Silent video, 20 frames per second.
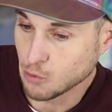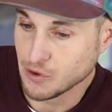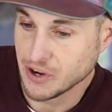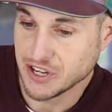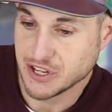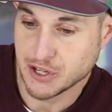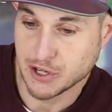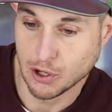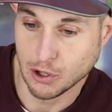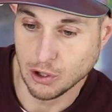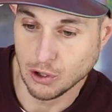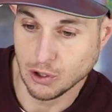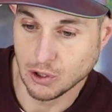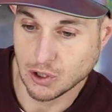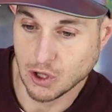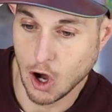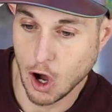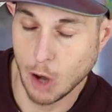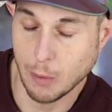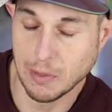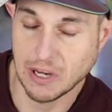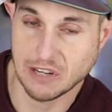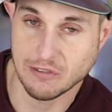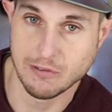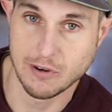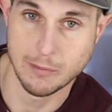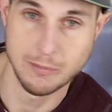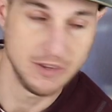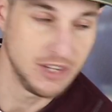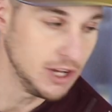original comic
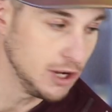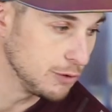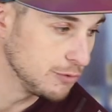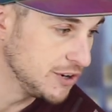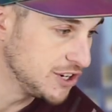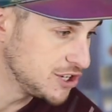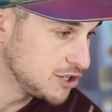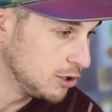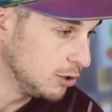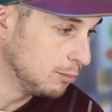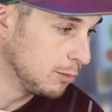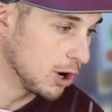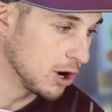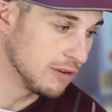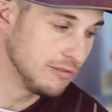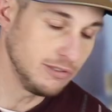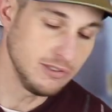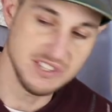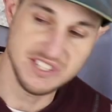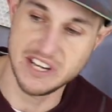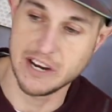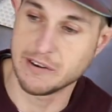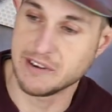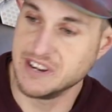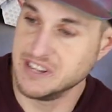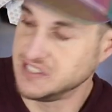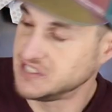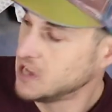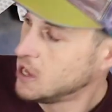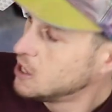from the original Marvel
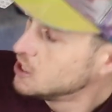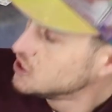series.